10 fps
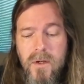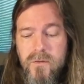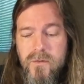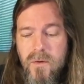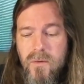
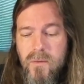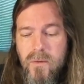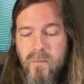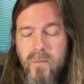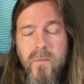So
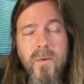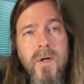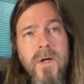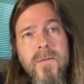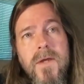
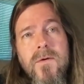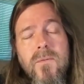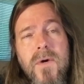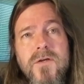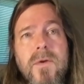if you
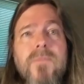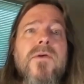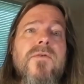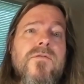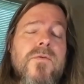watched my
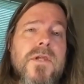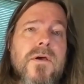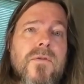previous video,